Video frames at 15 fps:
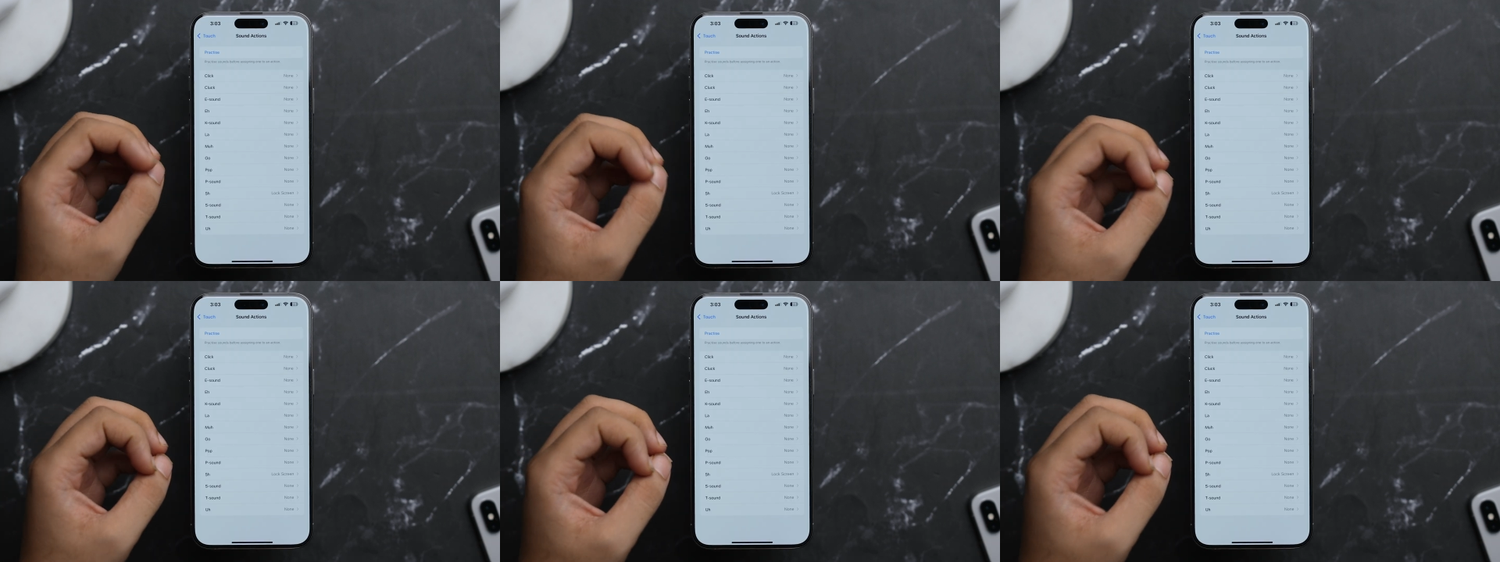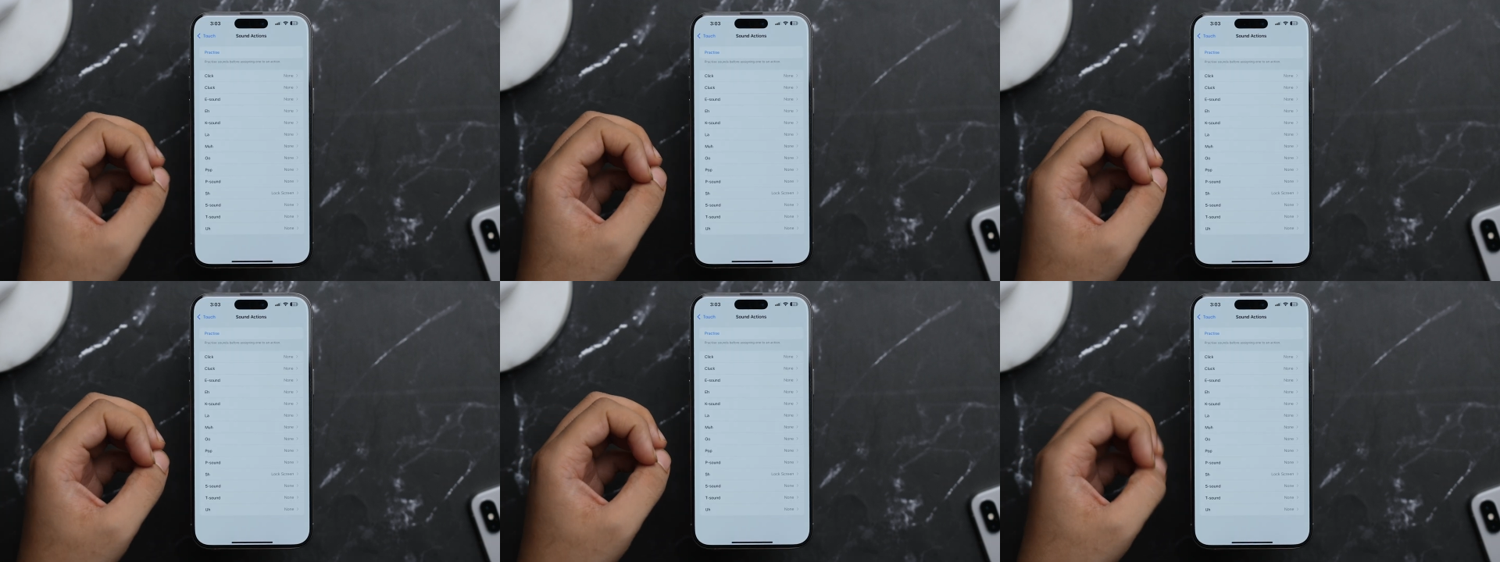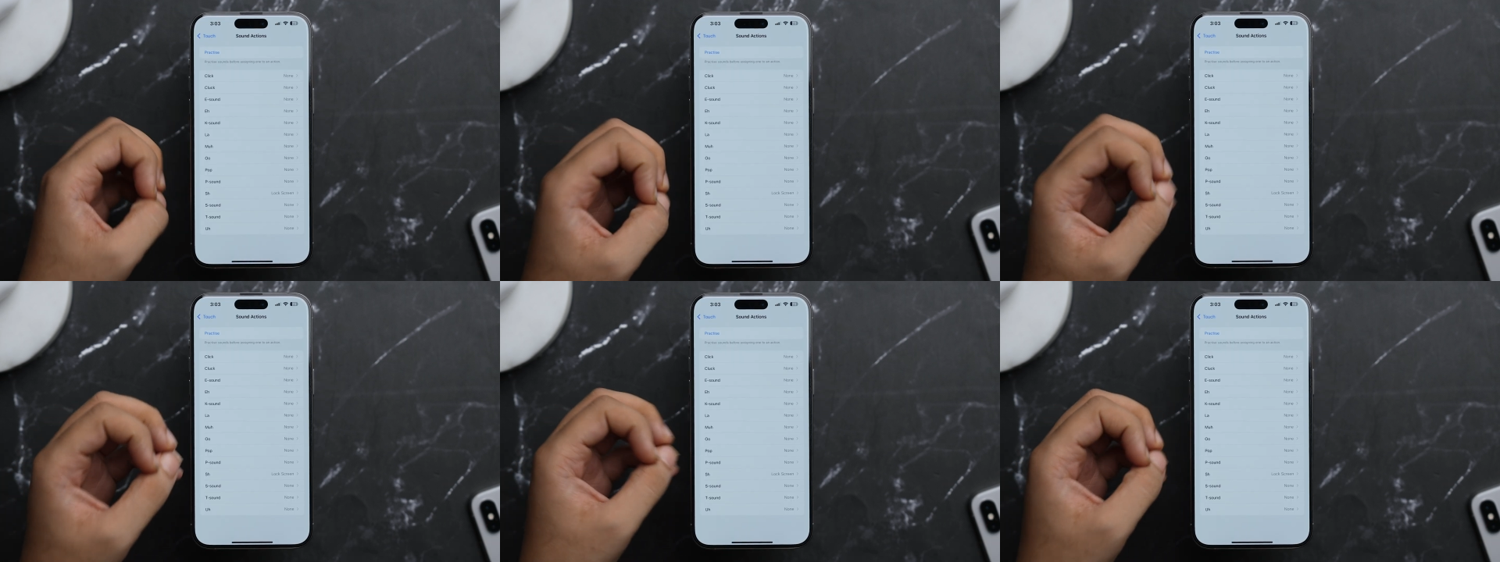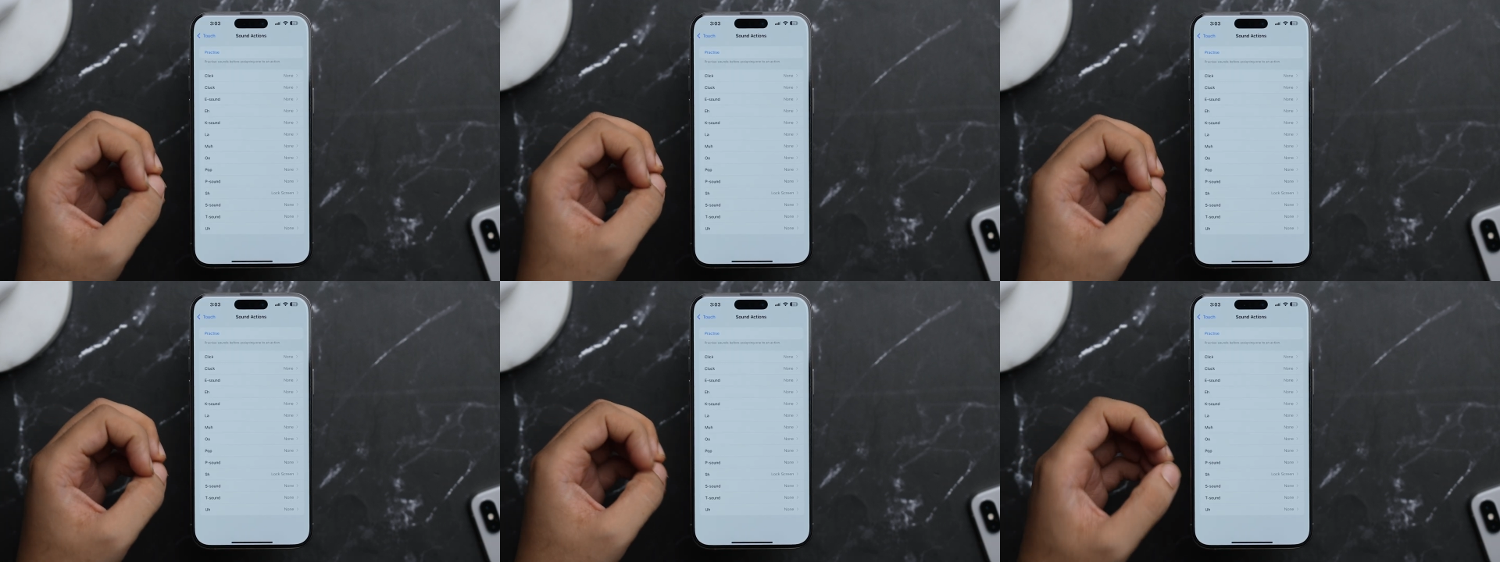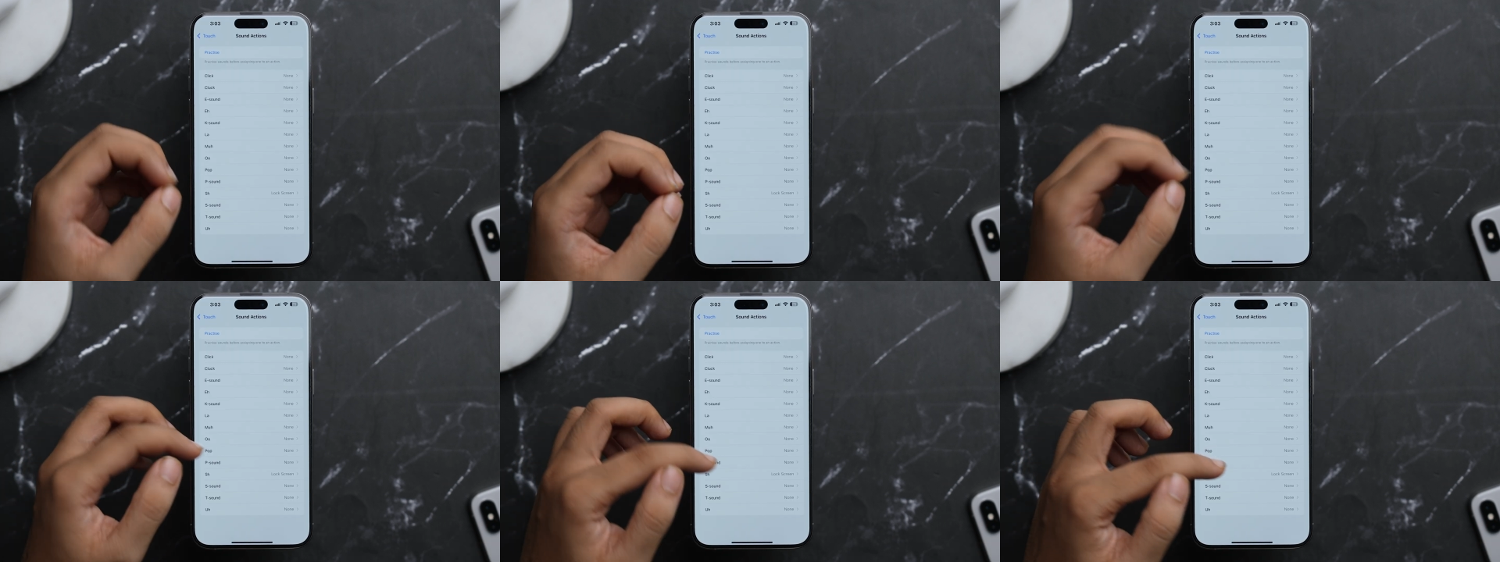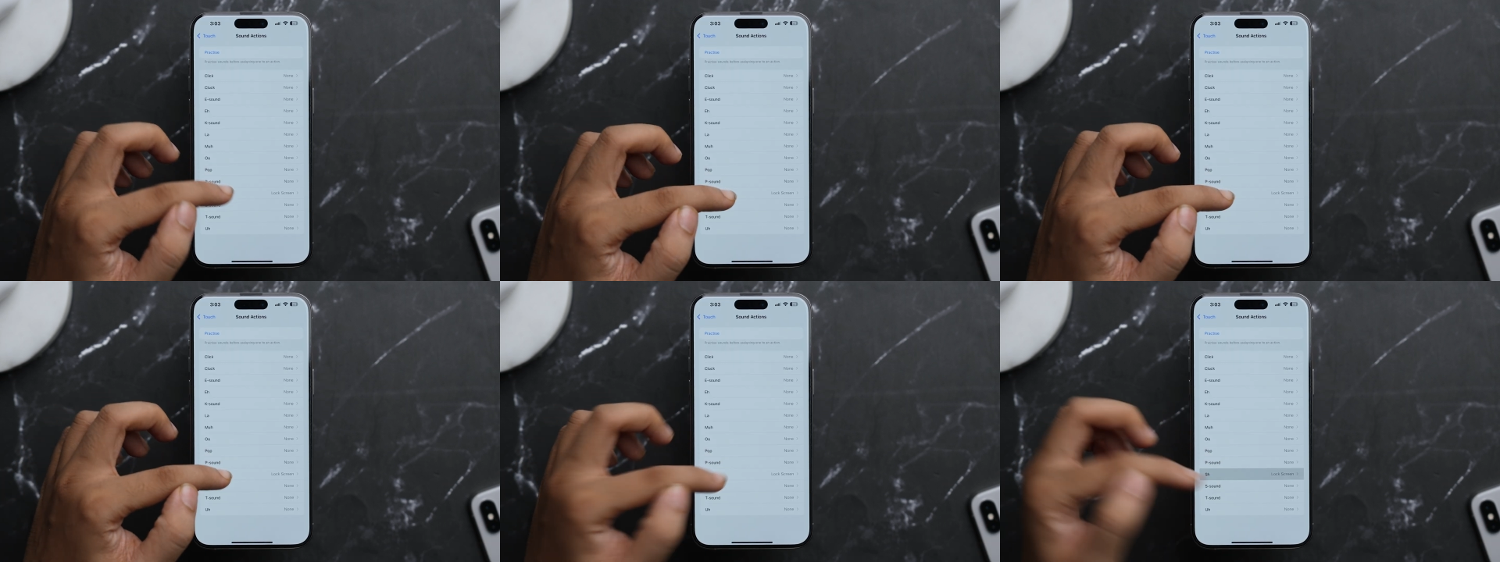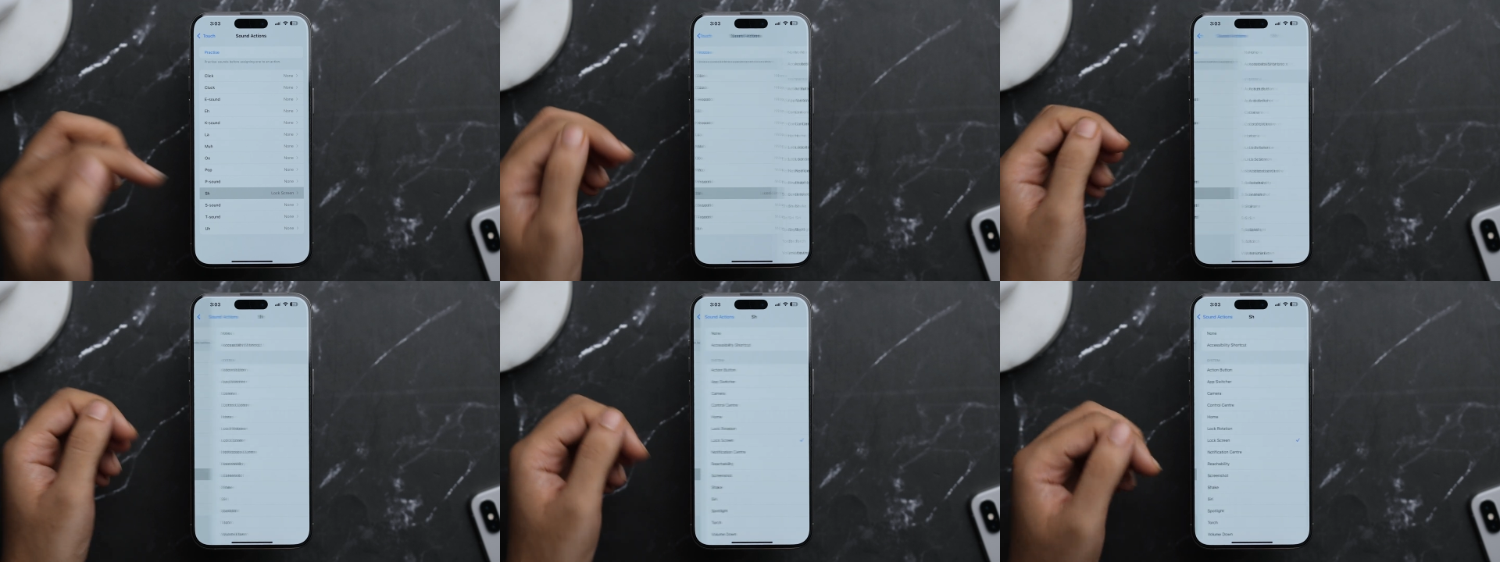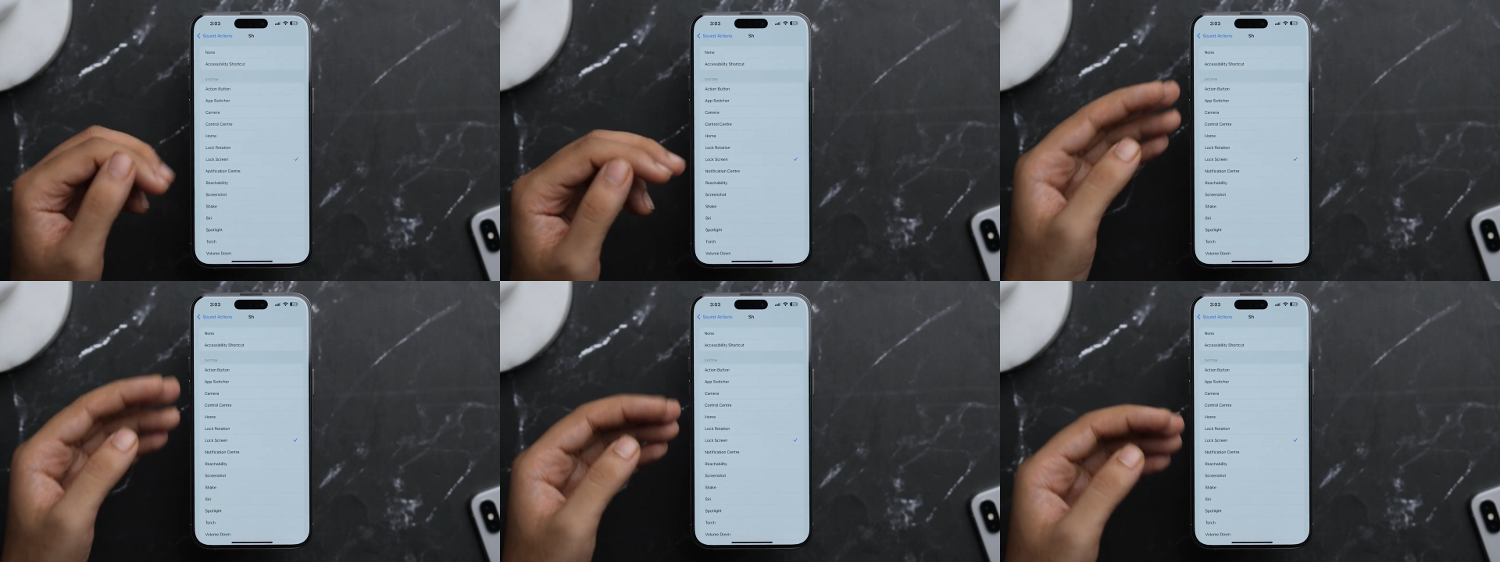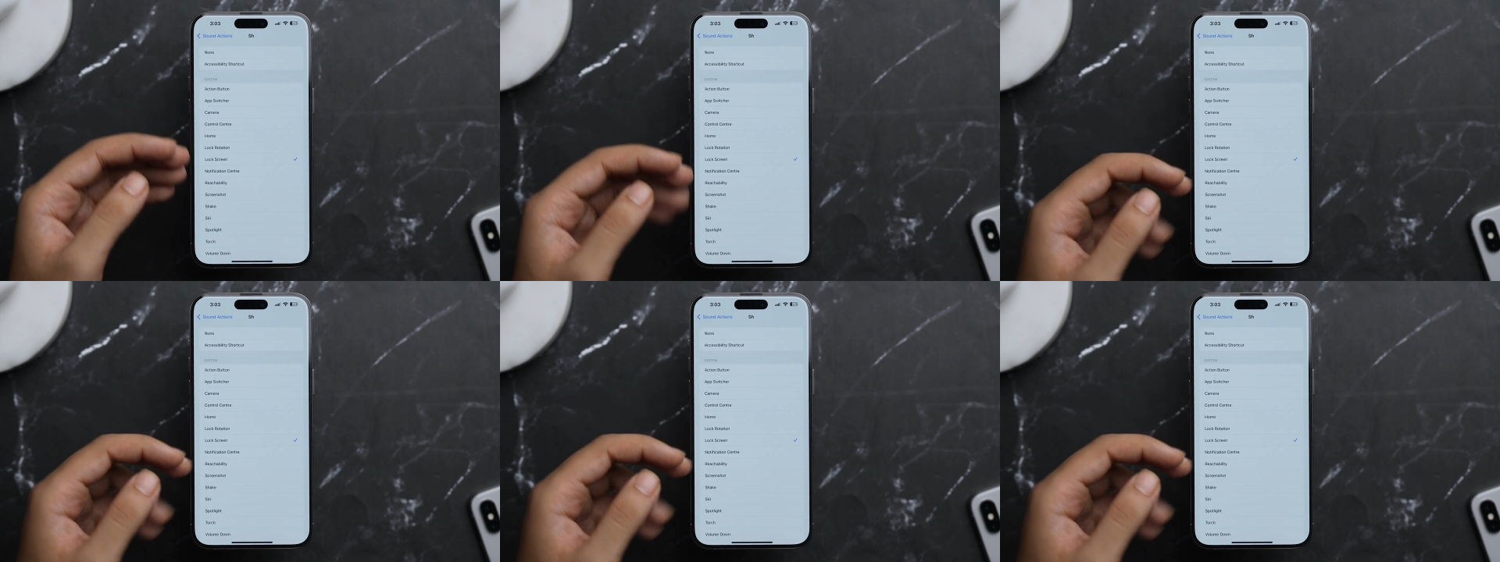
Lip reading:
Nobody's mouth can be seen.